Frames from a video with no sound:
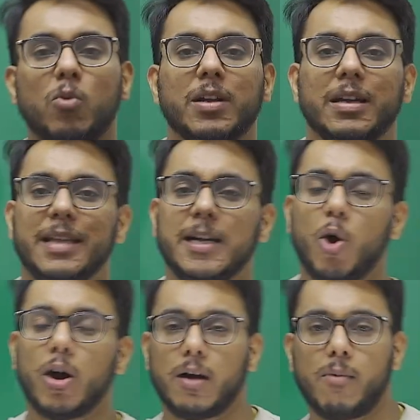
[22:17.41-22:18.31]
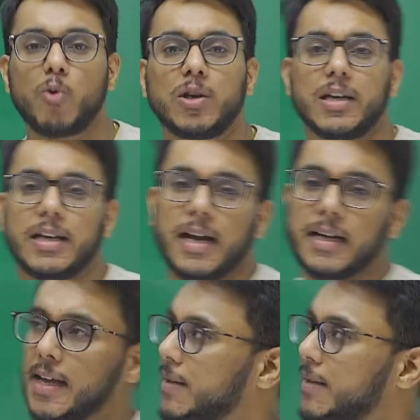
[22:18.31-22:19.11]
They talk about creating